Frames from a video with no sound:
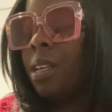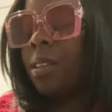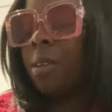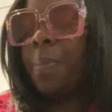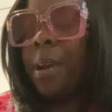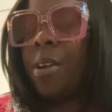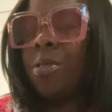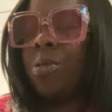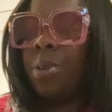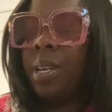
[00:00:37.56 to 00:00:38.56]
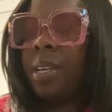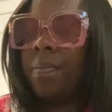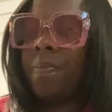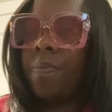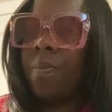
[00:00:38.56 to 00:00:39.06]
they're paranoid.
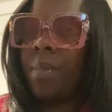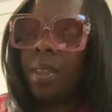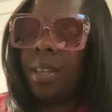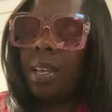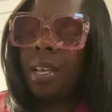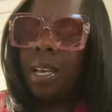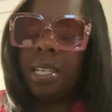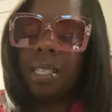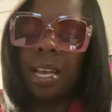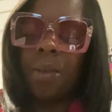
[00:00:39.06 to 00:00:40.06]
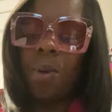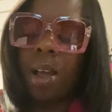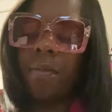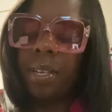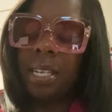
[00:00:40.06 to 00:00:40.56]
It's like, why
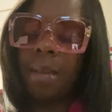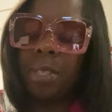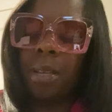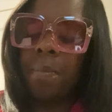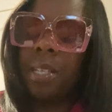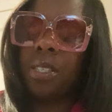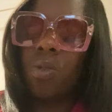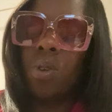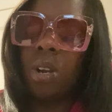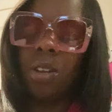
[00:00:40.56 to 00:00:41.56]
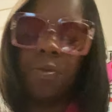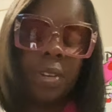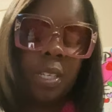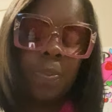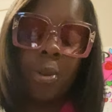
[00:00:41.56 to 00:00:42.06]
every time something's going good for
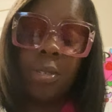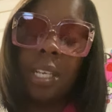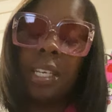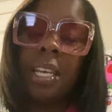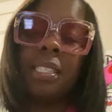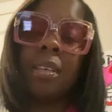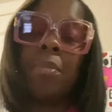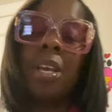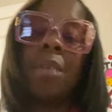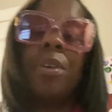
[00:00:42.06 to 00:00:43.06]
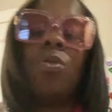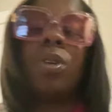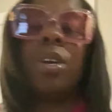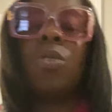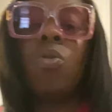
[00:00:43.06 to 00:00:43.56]
this person, yeah, something could be going
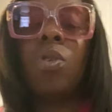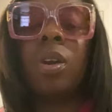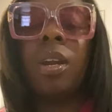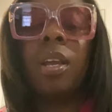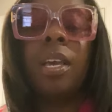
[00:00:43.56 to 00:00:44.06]
in court.